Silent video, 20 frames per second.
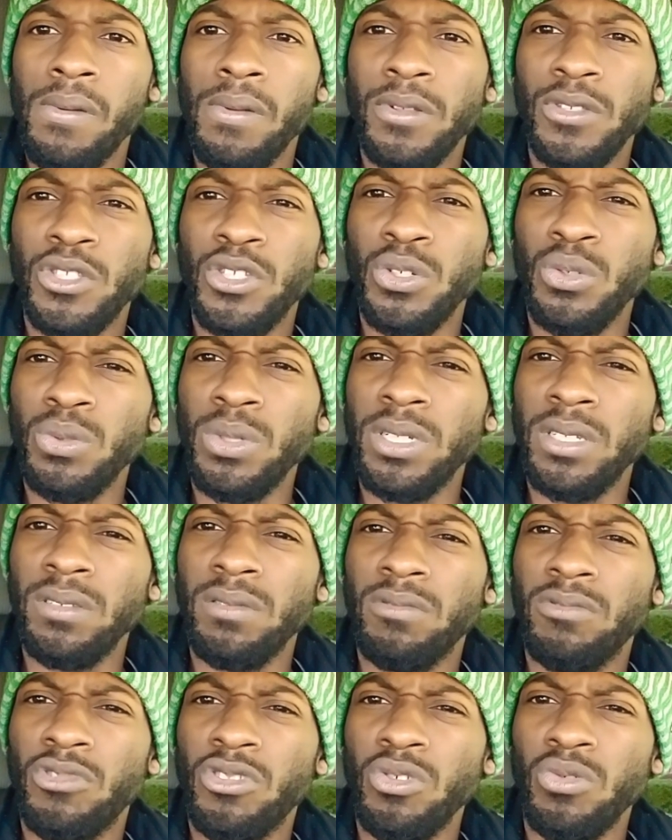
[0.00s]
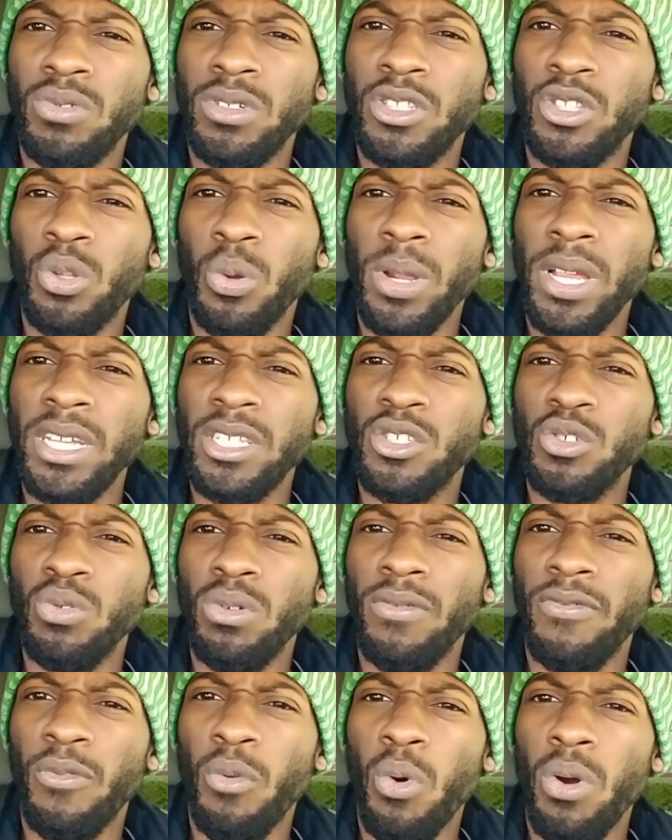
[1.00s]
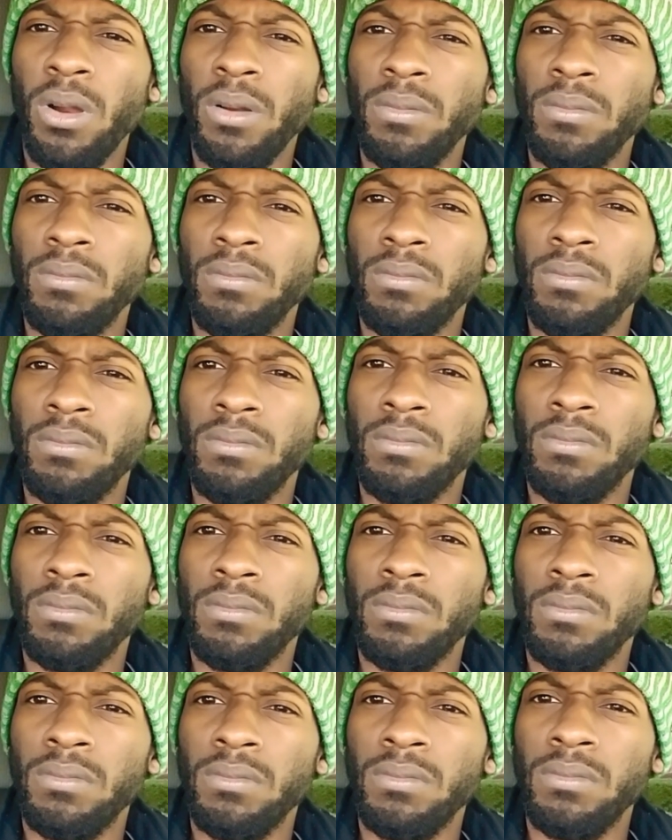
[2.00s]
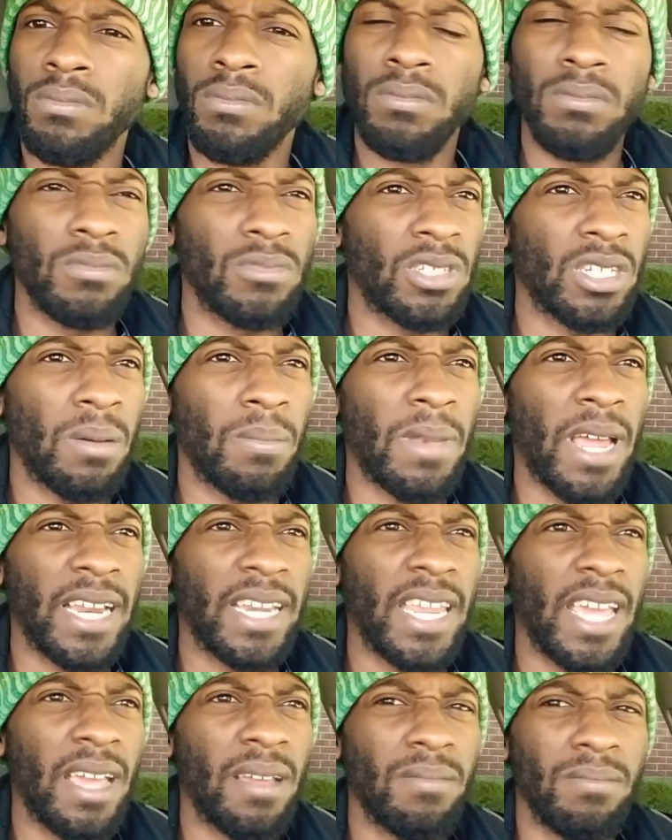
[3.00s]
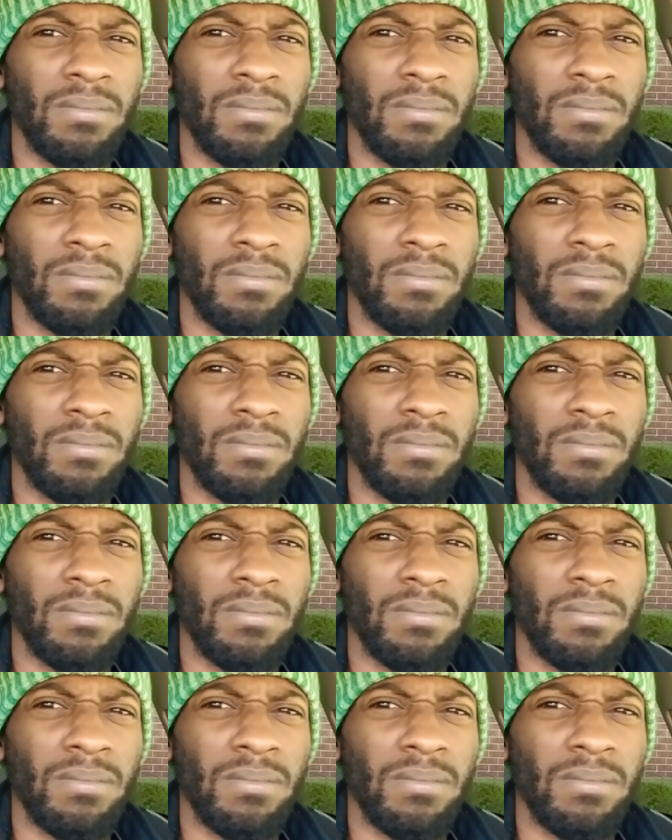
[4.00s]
2-3, 2-4? Something like that.